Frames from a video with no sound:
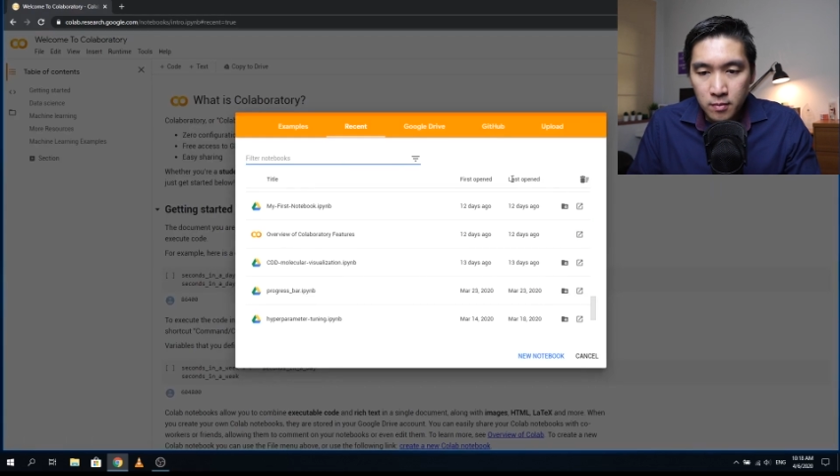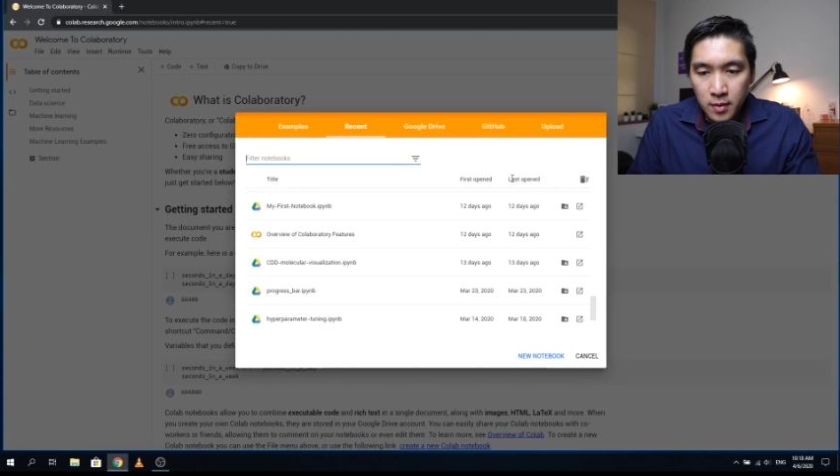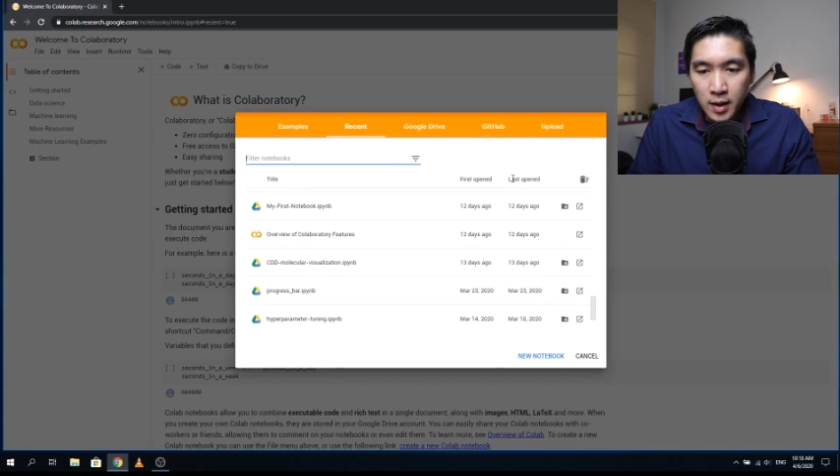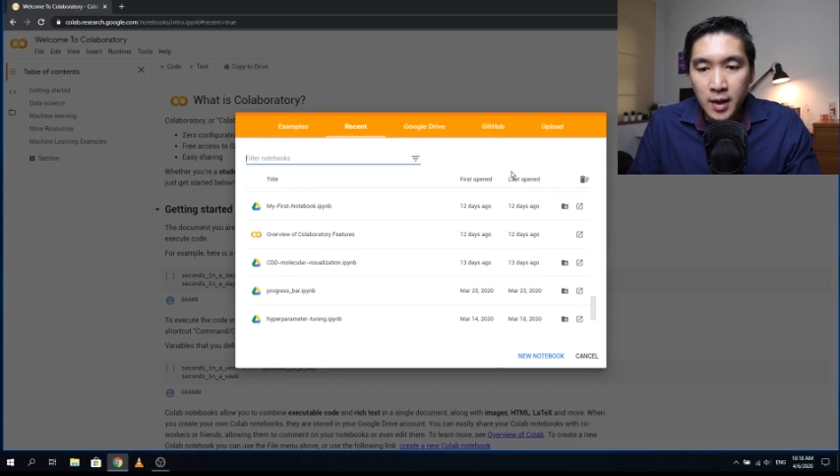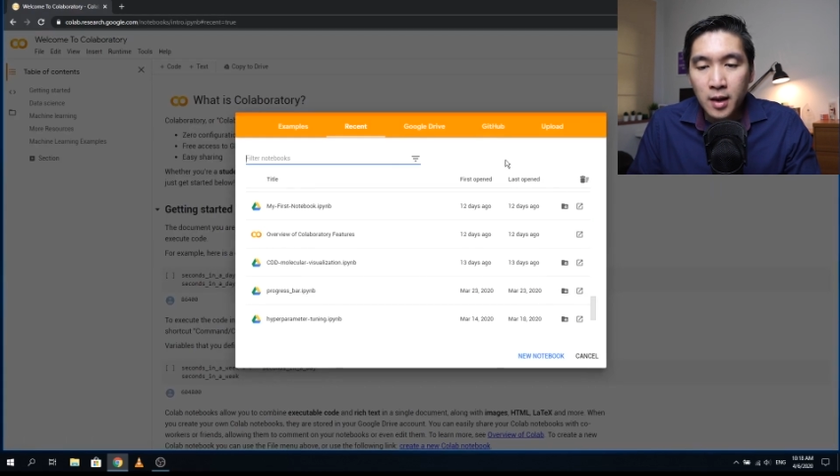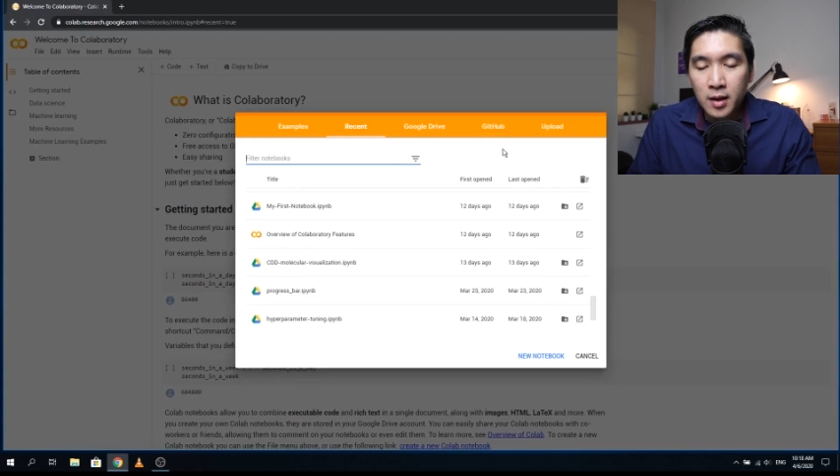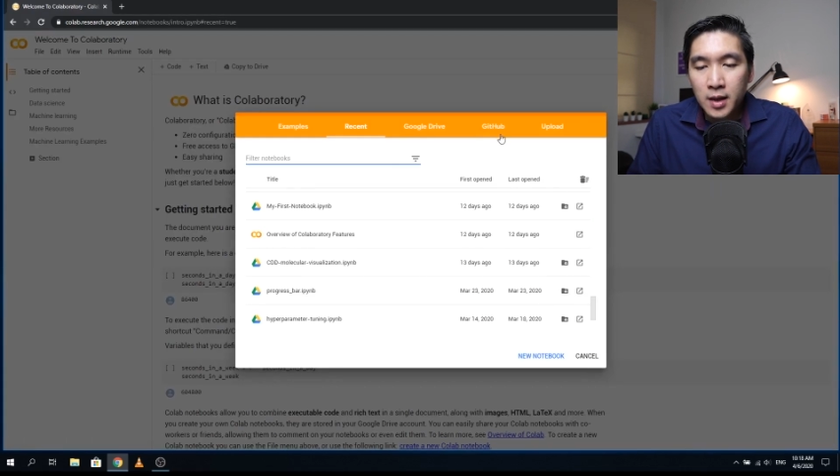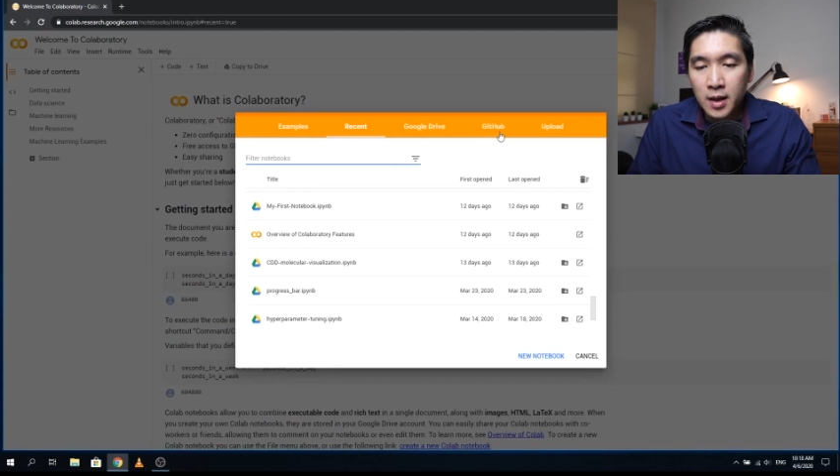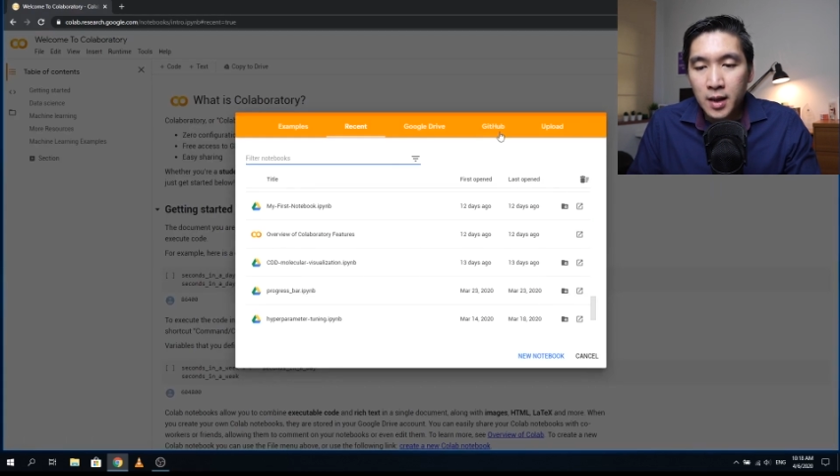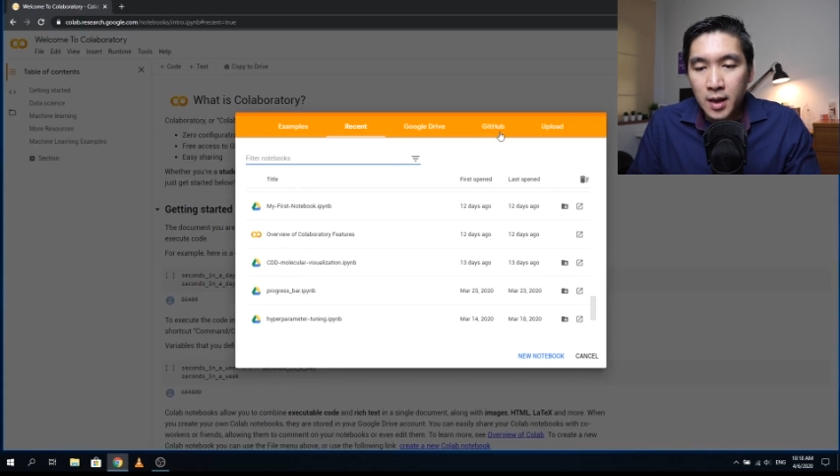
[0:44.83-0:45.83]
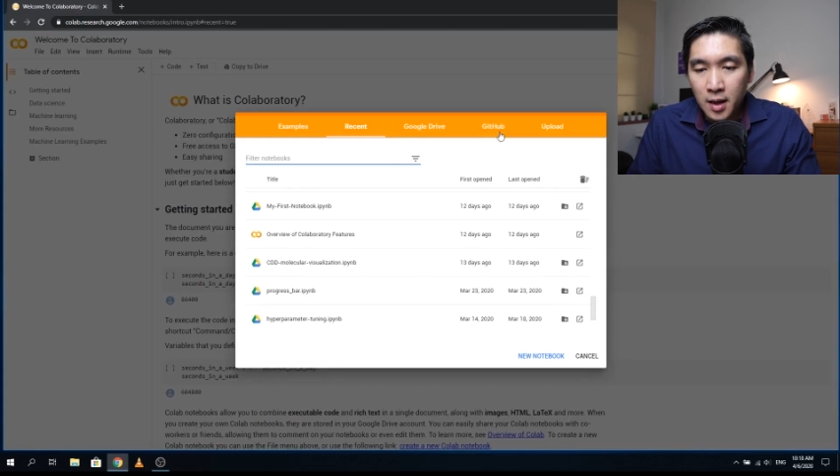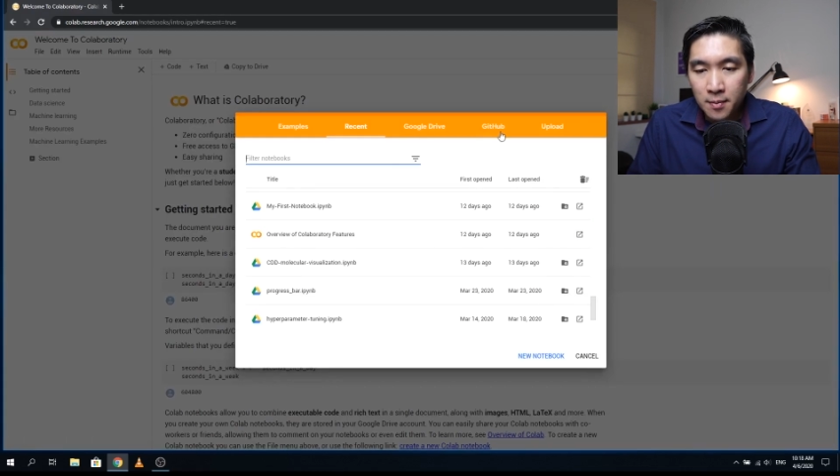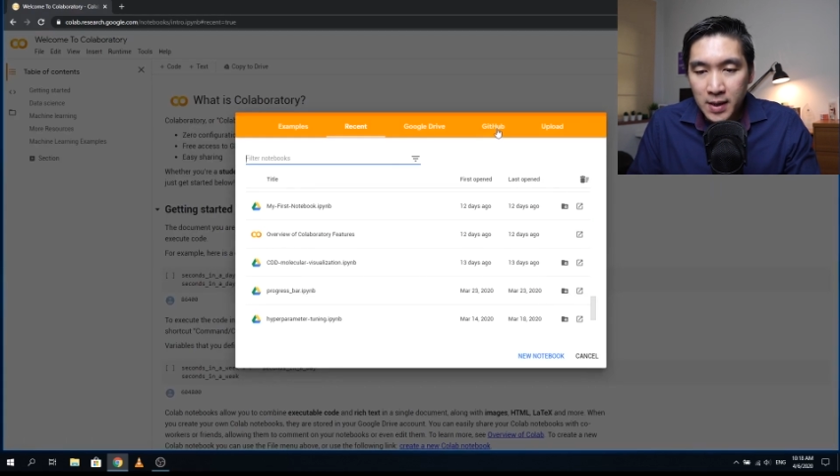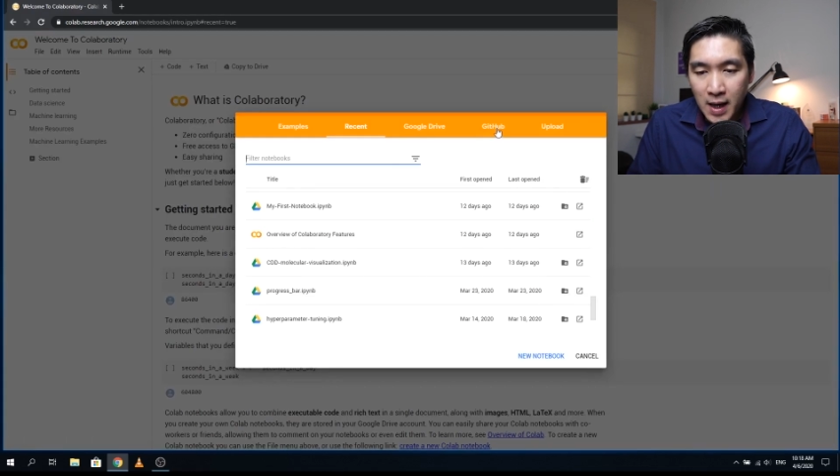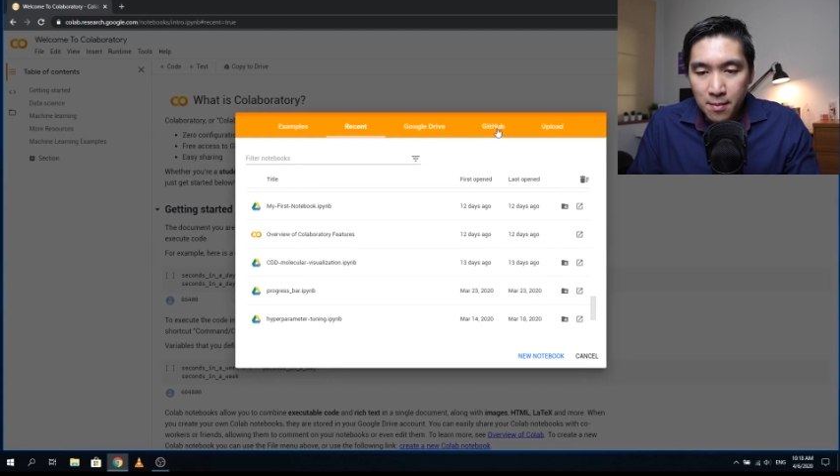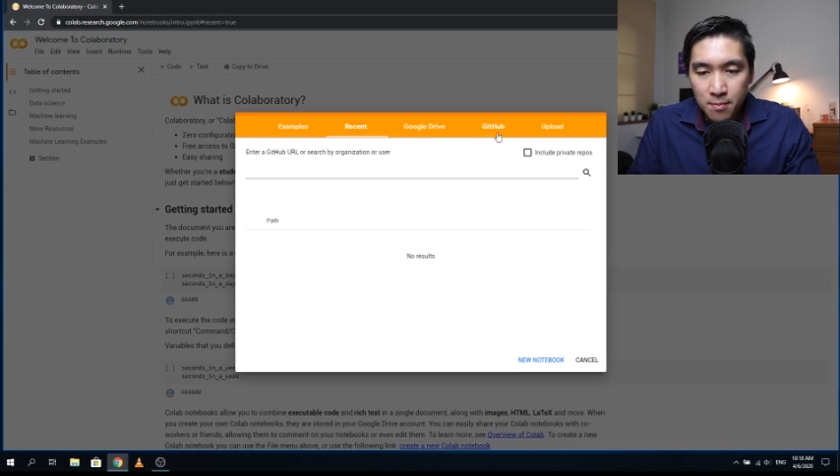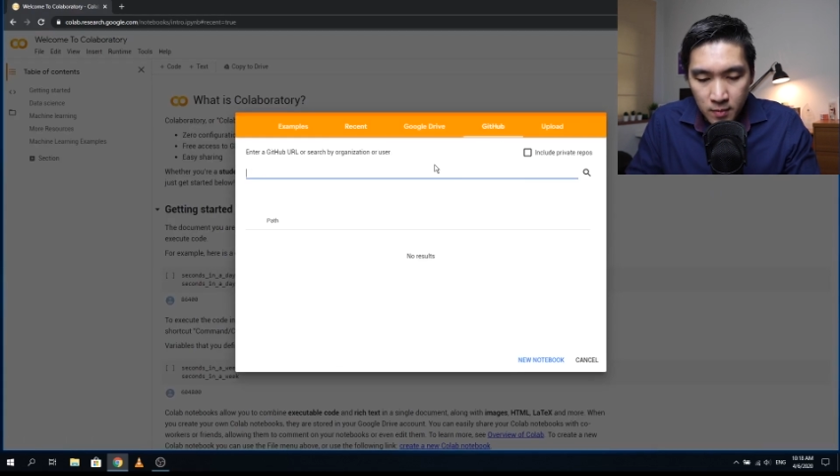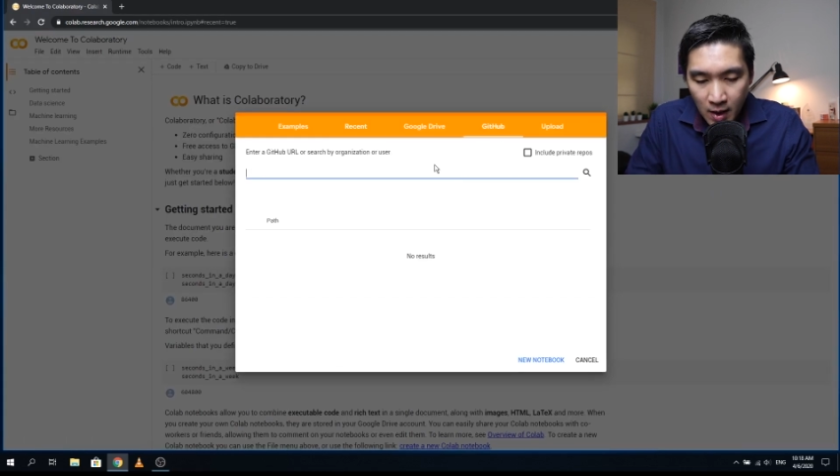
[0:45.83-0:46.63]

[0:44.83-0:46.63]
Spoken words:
and click on the GitHub tab,